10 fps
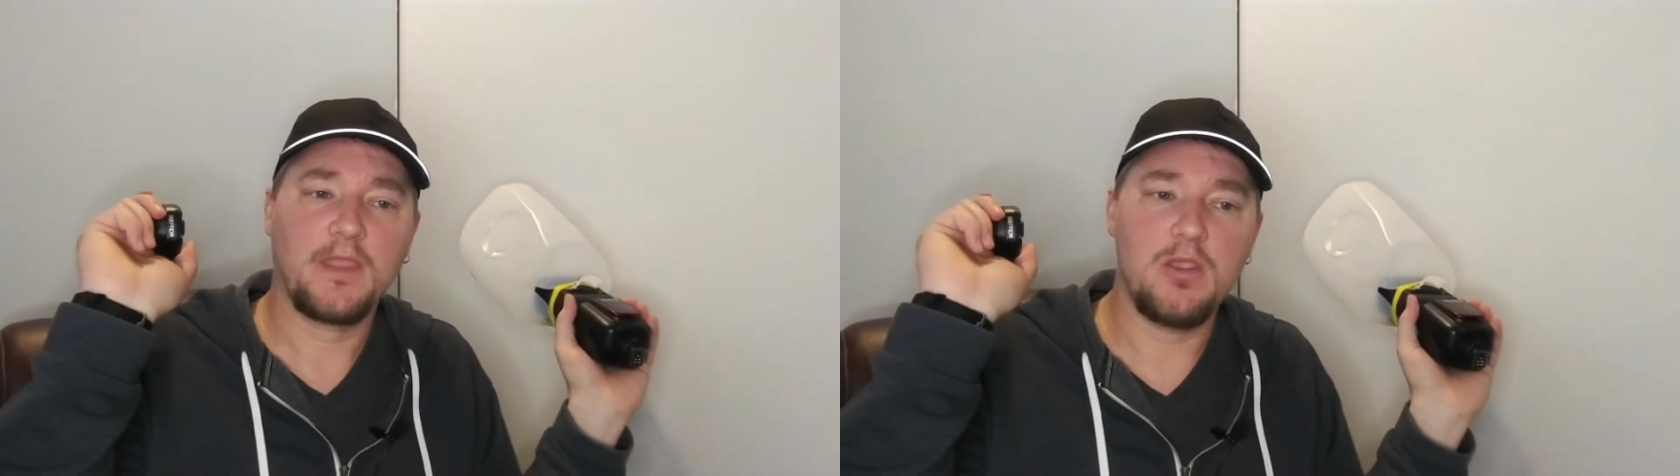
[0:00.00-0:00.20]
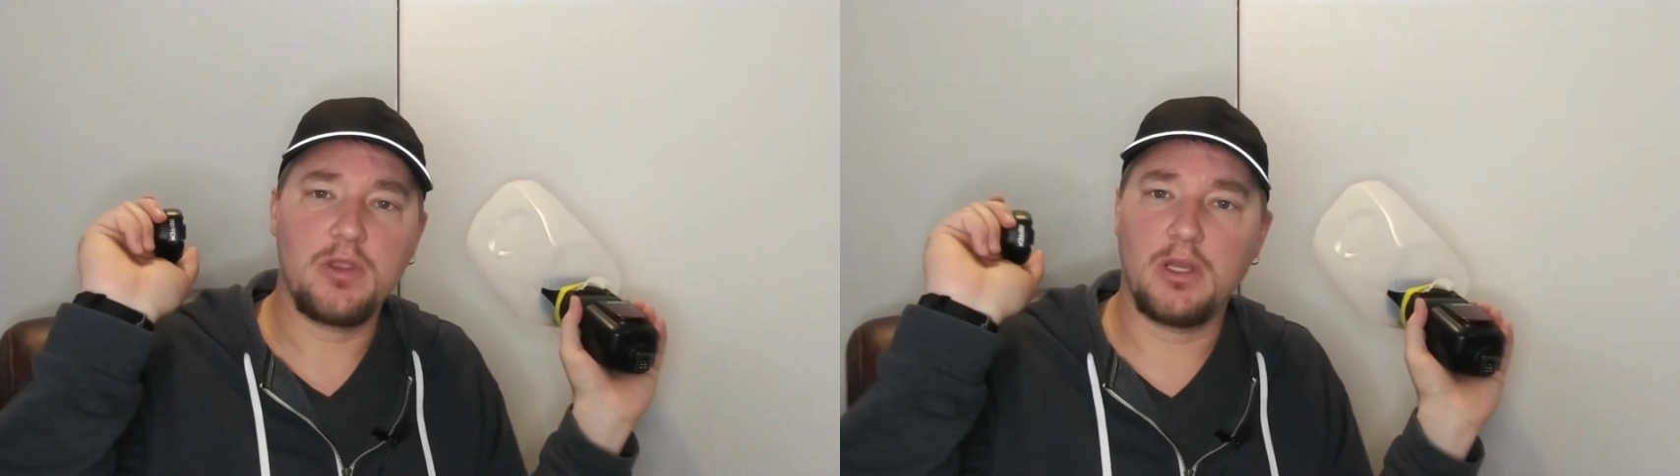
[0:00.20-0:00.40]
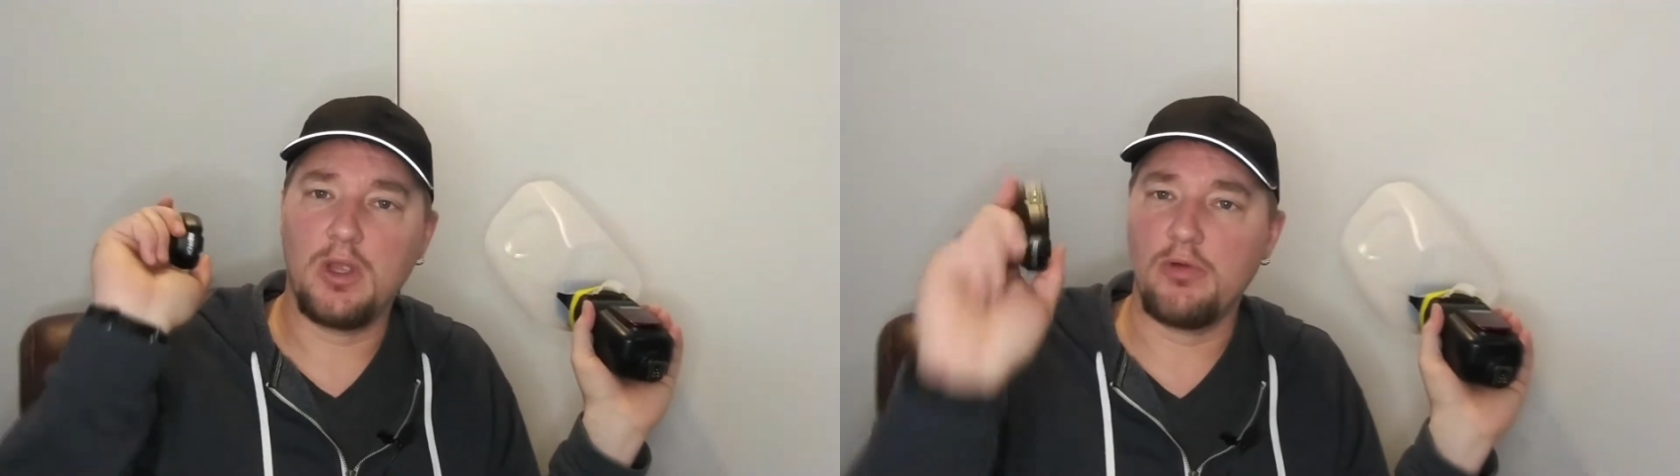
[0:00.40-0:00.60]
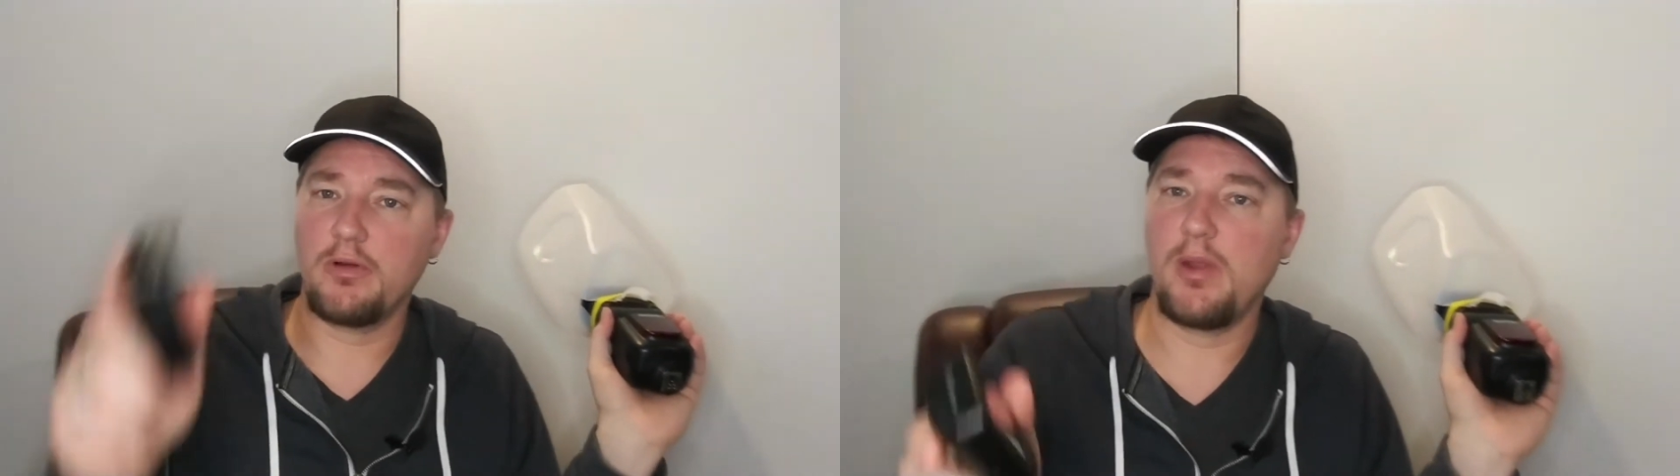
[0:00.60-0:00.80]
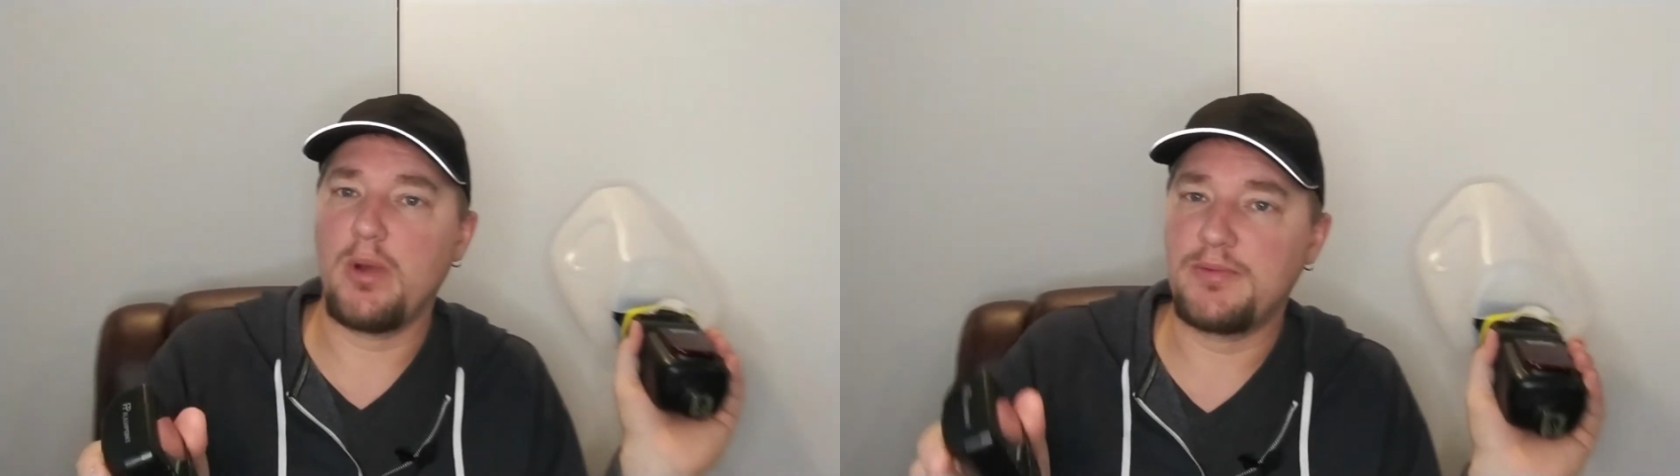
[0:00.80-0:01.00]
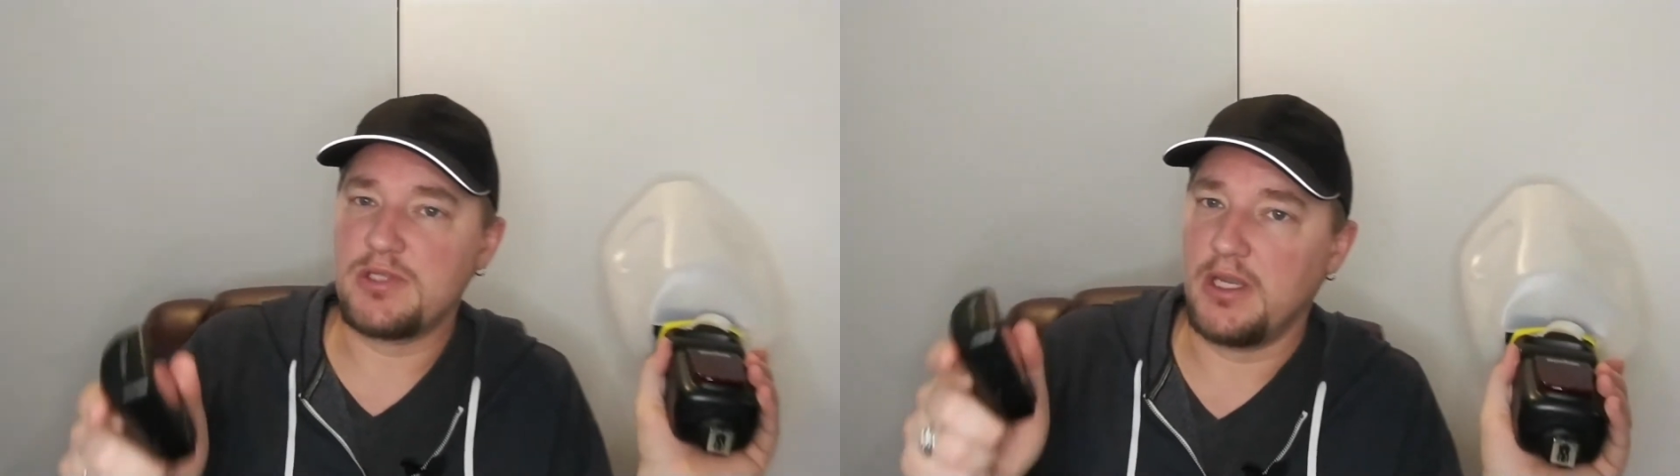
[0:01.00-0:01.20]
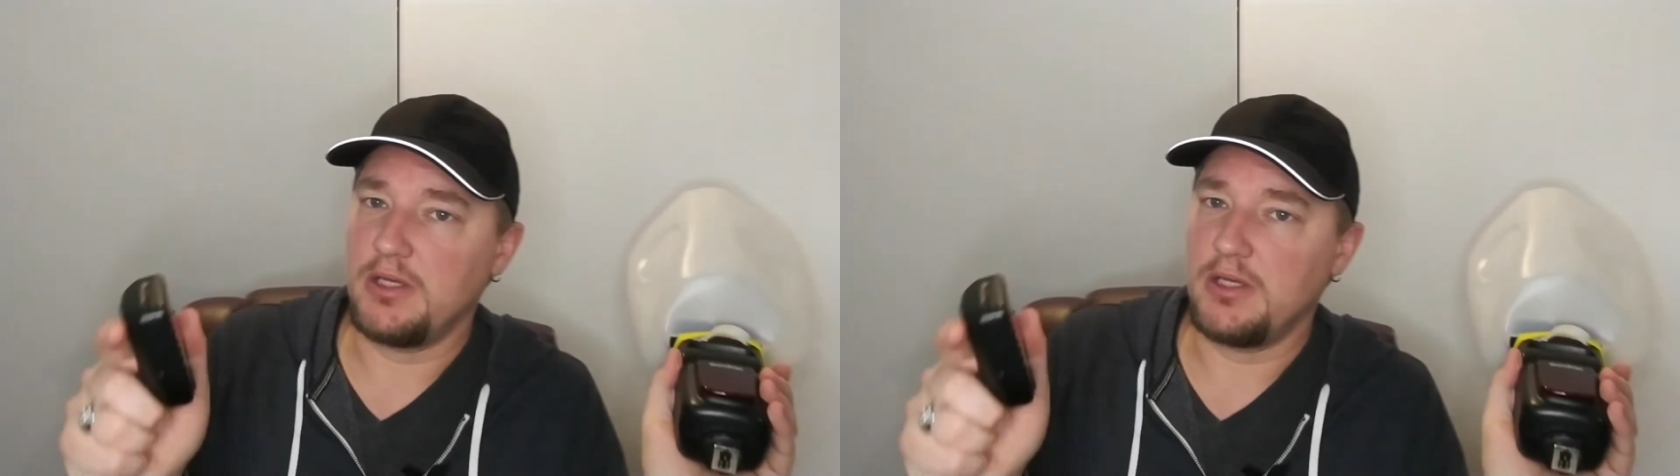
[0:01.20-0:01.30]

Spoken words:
you can go over to my website,